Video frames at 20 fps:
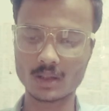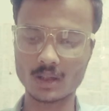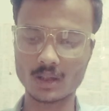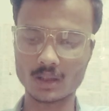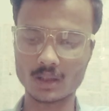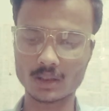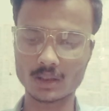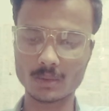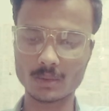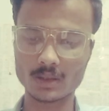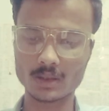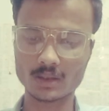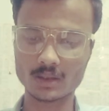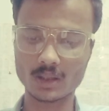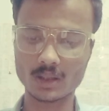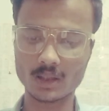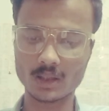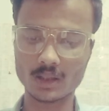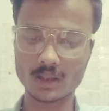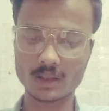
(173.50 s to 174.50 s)

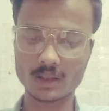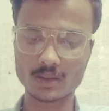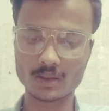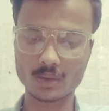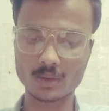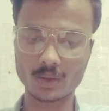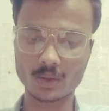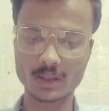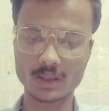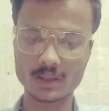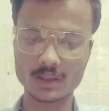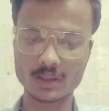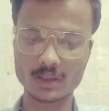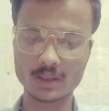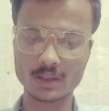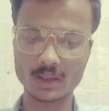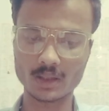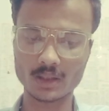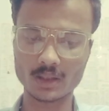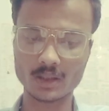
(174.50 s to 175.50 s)
Athabasca Lake is located in
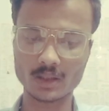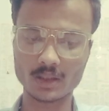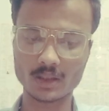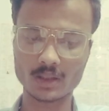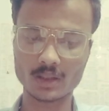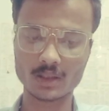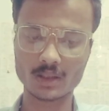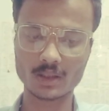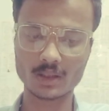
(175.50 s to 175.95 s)
Canada.